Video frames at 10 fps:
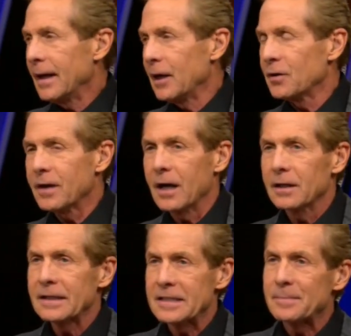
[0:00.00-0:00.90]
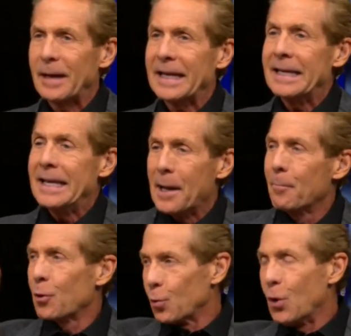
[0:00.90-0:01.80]
Aaron Donald has made
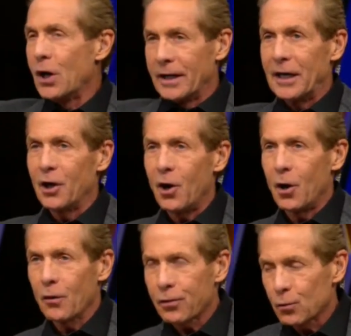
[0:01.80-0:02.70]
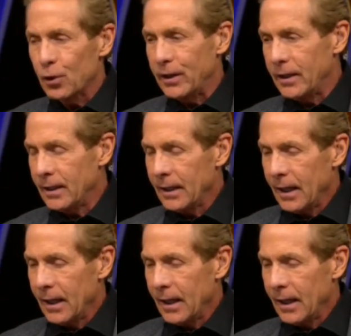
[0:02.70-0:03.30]
#1 in all 3.